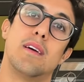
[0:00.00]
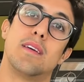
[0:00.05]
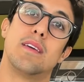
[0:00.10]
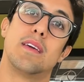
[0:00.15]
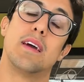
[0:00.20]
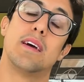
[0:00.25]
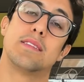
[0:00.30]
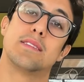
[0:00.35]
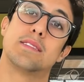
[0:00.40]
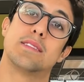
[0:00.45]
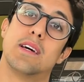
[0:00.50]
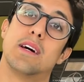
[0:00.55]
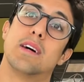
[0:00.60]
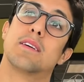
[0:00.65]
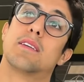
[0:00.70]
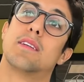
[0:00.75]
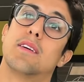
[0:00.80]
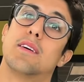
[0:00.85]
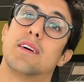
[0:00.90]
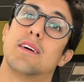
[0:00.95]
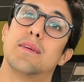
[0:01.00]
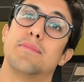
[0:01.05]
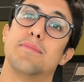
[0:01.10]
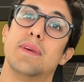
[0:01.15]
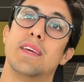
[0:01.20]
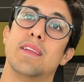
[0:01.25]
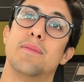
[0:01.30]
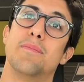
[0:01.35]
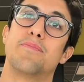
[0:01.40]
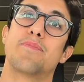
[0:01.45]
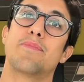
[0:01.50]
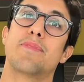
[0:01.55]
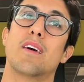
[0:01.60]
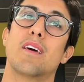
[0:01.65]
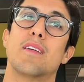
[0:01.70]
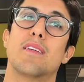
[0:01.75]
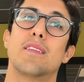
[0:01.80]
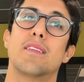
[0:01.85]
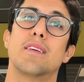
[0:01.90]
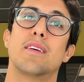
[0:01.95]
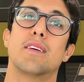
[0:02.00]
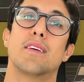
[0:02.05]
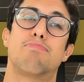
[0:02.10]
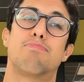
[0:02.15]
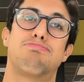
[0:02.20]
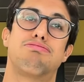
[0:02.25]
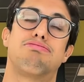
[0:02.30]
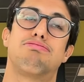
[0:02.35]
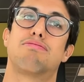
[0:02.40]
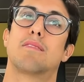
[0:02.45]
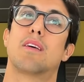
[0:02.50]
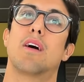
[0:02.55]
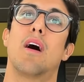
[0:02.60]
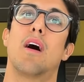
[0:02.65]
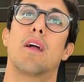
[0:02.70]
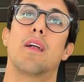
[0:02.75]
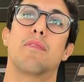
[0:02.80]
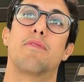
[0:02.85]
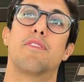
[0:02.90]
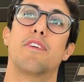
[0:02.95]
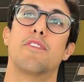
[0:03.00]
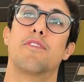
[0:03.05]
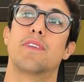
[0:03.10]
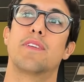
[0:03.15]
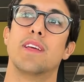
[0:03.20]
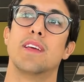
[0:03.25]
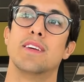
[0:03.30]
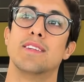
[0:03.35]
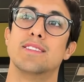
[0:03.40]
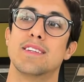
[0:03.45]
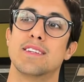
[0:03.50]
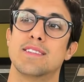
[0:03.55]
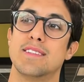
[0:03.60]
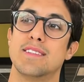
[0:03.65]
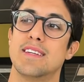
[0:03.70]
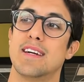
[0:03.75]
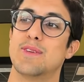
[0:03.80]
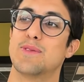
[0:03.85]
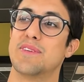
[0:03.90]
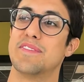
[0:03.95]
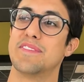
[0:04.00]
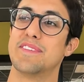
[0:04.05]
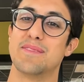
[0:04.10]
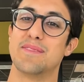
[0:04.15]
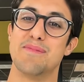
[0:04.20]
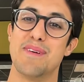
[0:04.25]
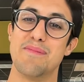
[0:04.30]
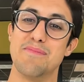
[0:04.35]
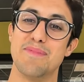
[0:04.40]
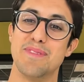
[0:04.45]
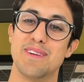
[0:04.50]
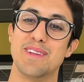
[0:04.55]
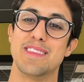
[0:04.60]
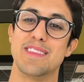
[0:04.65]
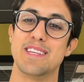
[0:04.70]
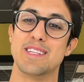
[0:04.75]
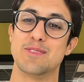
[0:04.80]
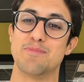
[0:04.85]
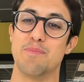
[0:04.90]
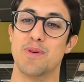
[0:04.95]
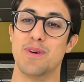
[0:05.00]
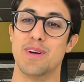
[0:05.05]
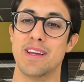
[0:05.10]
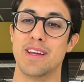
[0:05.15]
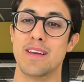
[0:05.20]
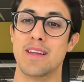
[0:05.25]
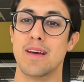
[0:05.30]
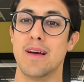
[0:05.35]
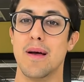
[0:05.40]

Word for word: Yeah, it sucked. I mean, God, 50, 60, I don't even remember at this point.